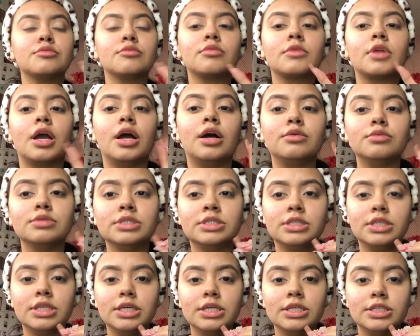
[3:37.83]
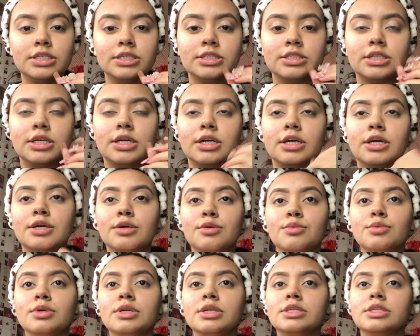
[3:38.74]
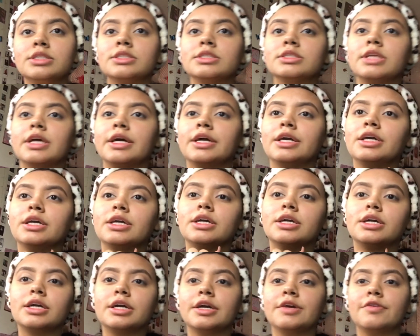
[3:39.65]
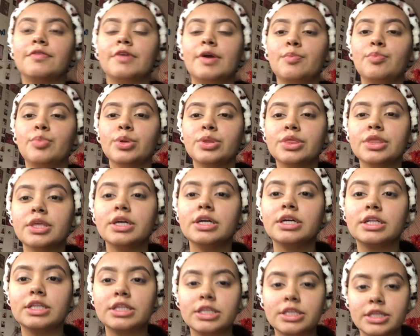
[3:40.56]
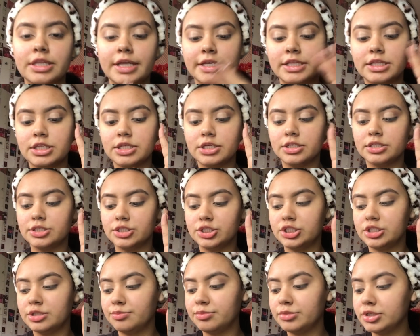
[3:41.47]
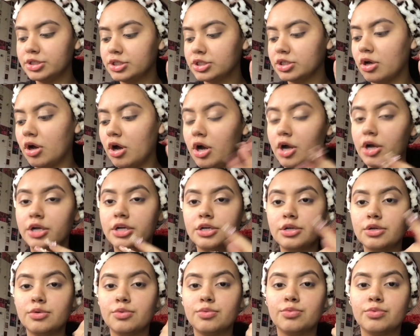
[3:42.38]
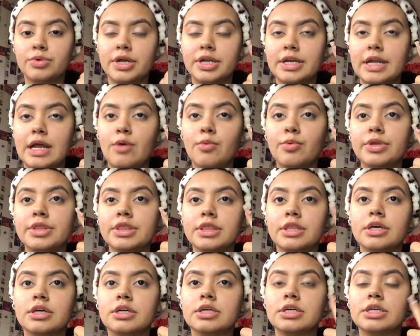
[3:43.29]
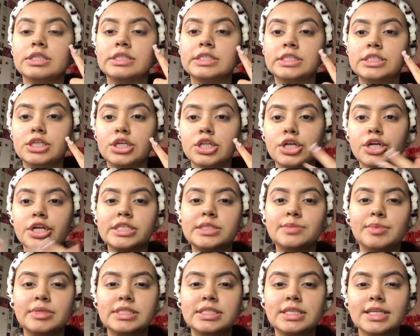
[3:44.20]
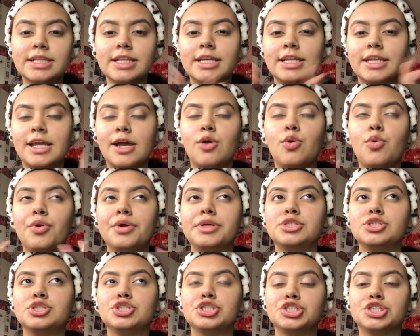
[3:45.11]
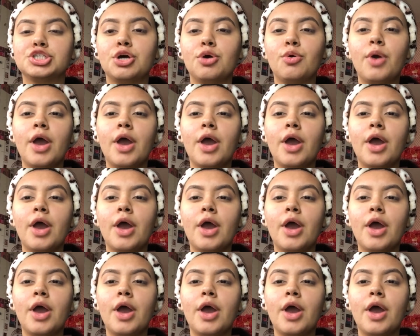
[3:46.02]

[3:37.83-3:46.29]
I was thinking, I was like, if I put the shimmers on right now with the concealer, it's basically not going to show